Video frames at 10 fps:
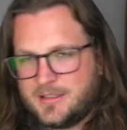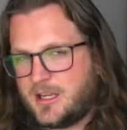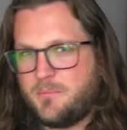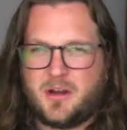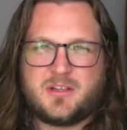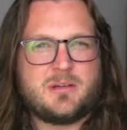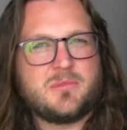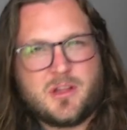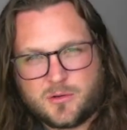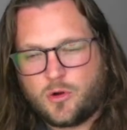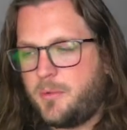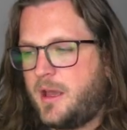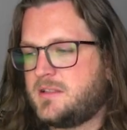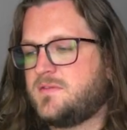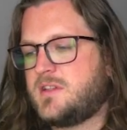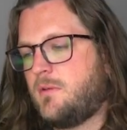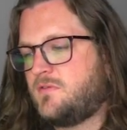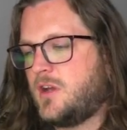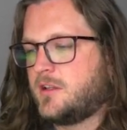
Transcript: compared to some of the other core passives that we've talked